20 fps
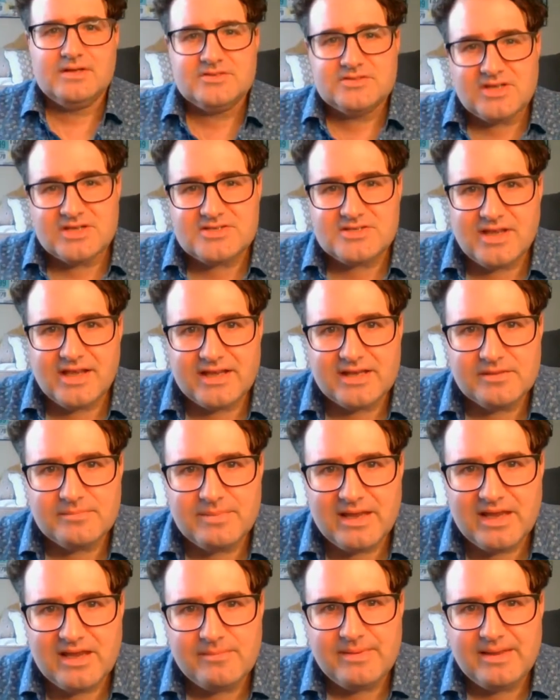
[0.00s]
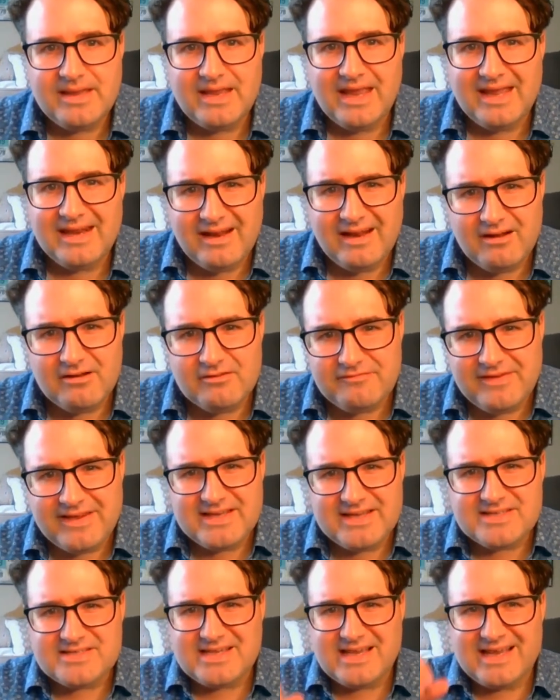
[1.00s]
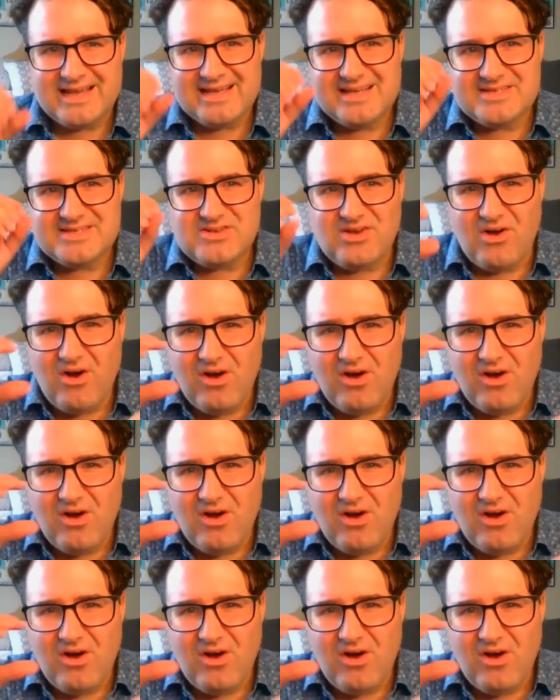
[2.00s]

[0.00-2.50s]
Just like a baby, an interface has